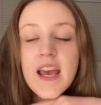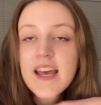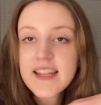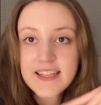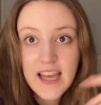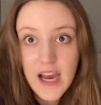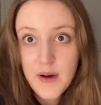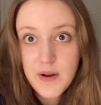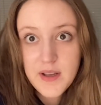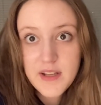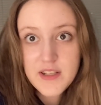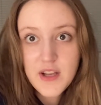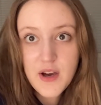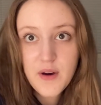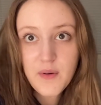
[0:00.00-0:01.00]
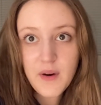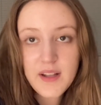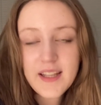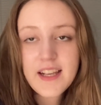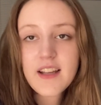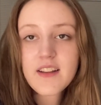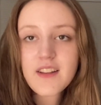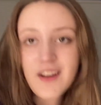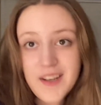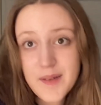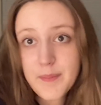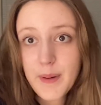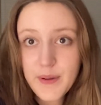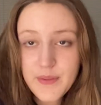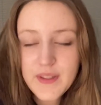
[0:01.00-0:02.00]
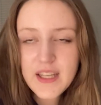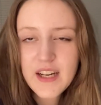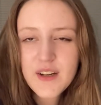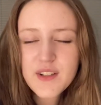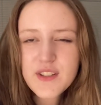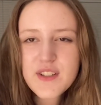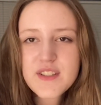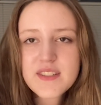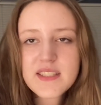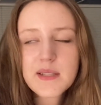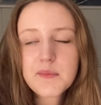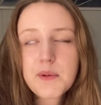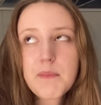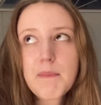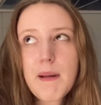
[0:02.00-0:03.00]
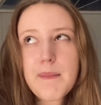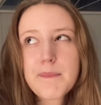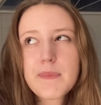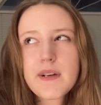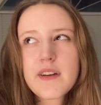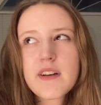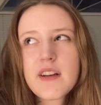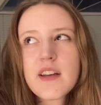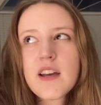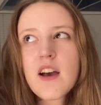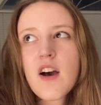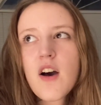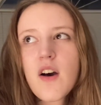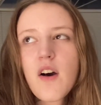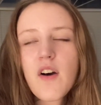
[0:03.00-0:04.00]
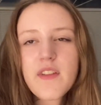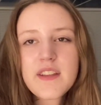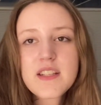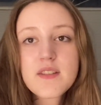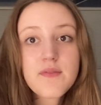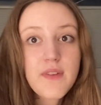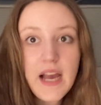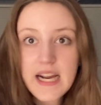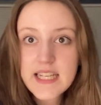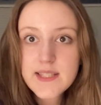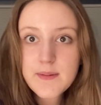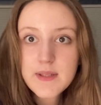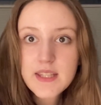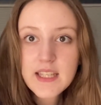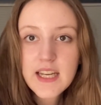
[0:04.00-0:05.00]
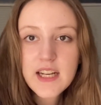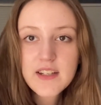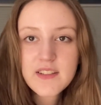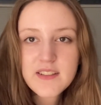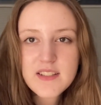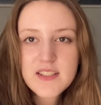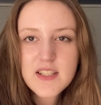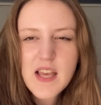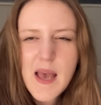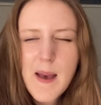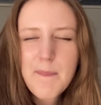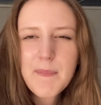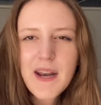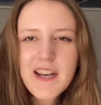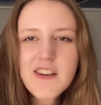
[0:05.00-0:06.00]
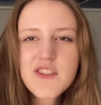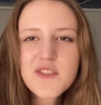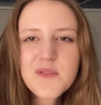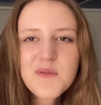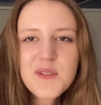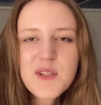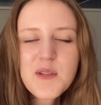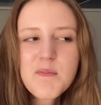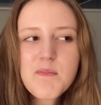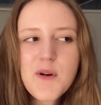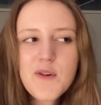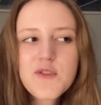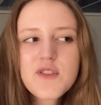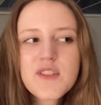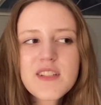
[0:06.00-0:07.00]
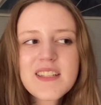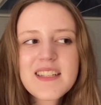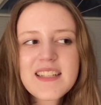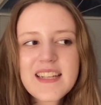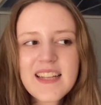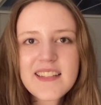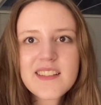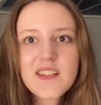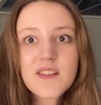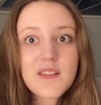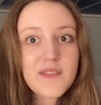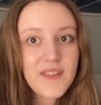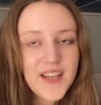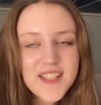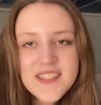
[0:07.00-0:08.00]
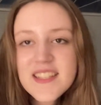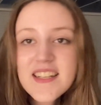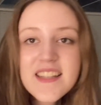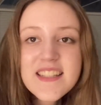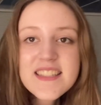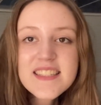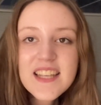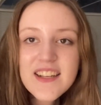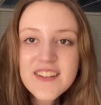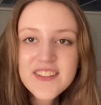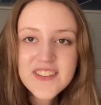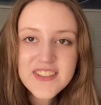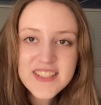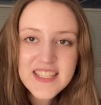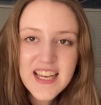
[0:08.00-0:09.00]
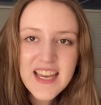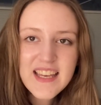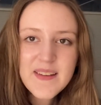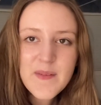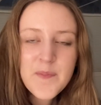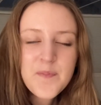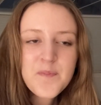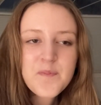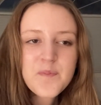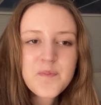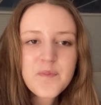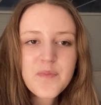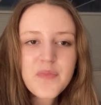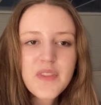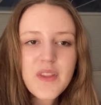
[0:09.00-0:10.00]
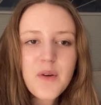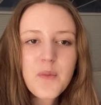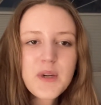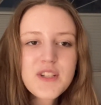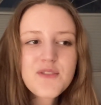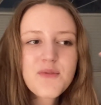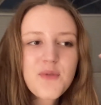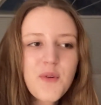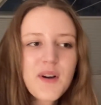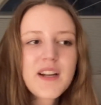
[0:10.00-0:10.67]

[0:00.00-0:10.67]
now I know like a lot about the characters and I remember all these facts about the characters, but I just don't feel emotionally connected or invested in these characters yet. Which for